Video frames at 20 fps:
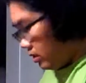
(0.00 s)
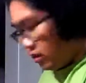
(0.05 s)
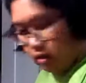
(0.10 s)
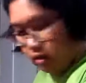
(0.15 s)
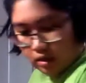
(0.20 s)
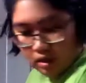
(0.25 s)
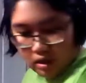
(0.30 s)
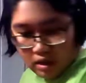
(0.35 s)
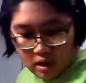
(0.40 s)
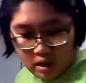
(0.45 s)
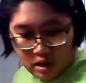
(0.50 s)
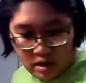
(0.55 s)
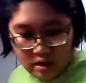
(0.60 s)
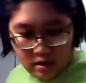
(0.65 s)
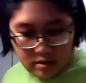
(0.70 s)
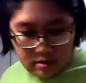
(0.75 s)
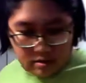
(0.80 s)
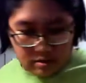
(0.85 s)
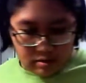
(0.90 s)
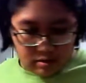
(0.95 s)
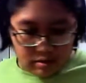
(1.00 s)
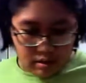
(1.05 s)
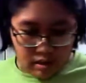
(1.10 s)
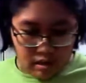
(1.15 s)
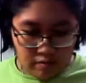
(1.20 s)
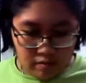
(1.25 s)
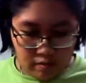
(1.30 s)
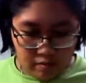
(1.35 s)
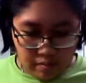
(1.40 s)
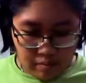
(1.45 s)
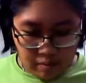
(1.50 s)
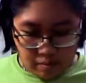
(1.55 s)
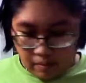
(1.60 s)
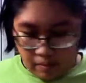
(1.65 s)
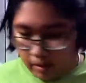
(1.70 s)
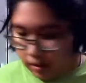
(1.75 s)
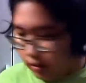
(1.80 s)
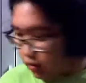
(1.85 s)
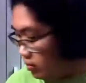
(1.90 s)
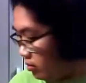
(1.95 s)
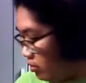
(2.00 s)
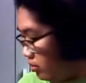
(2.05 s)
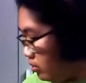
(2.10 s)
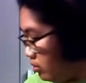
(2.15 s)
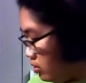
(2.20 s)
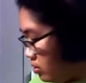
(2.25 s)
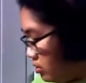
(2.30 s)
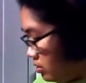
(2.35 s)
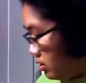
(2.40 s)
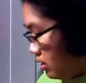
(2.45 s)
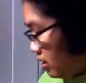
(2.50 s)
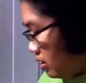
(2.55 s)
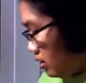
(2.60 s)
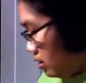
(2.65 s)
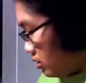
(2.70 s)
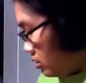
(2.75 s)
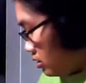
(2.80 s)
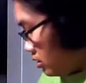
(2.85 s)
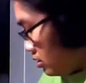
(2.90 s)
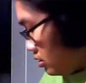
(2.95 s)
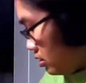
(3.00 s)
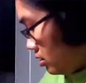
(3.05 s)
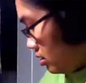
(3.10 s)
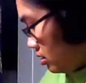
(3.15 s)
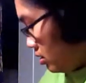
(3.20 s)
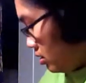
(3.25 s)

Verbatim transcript: of savor my way through these snacks.